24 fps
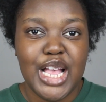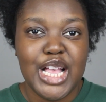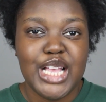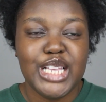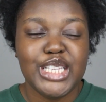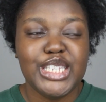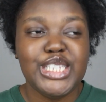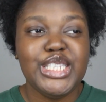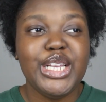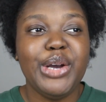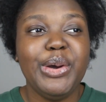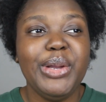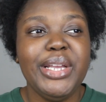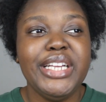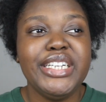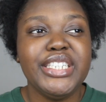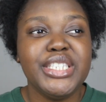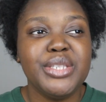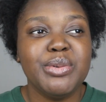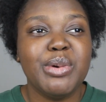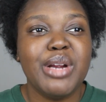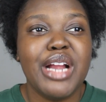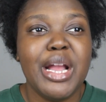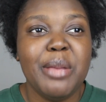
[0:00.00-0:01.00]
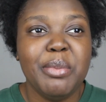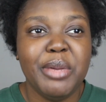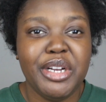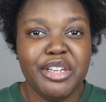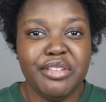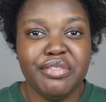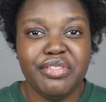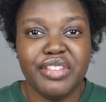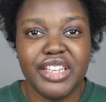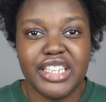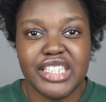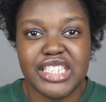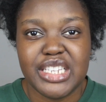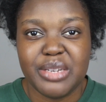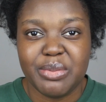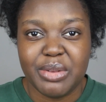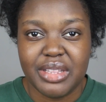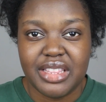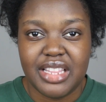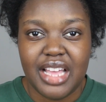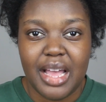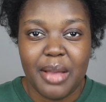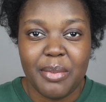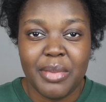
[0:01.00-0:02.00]
So here's where I'm conflicted
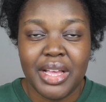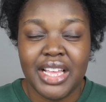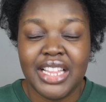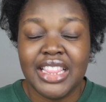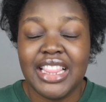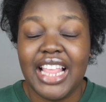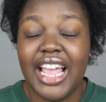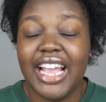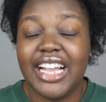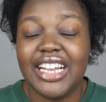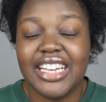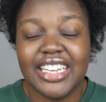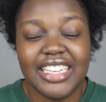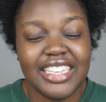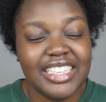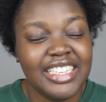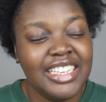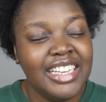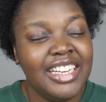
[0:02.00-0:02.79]
with them. Like,